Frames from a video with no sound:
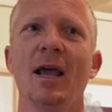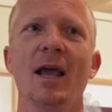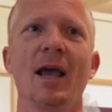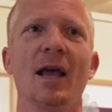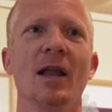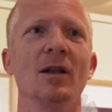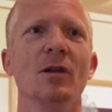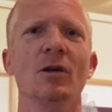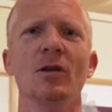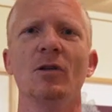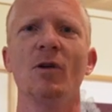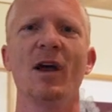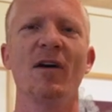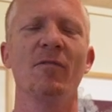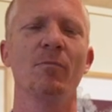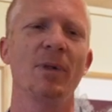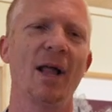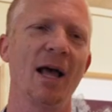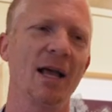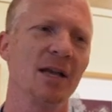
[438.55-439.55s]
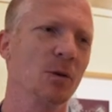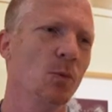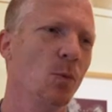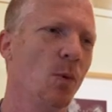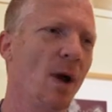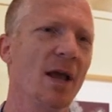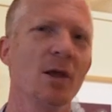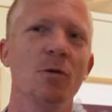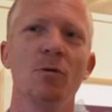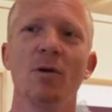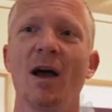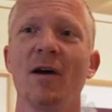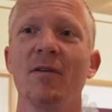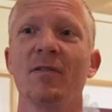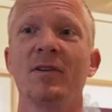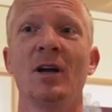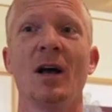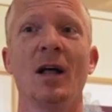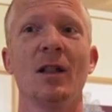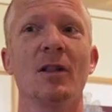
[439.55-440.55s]
And you have black and white, you
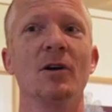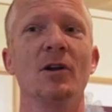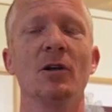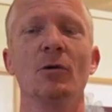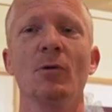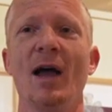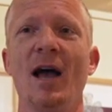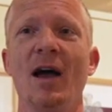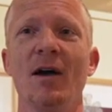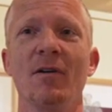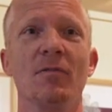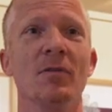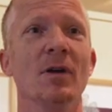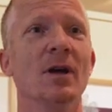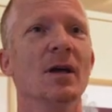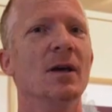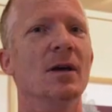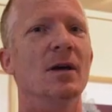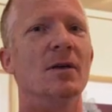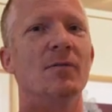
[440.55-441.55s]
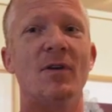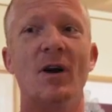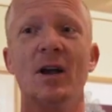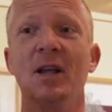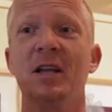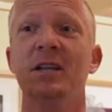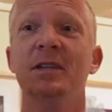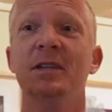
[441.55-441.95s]
have color, you have very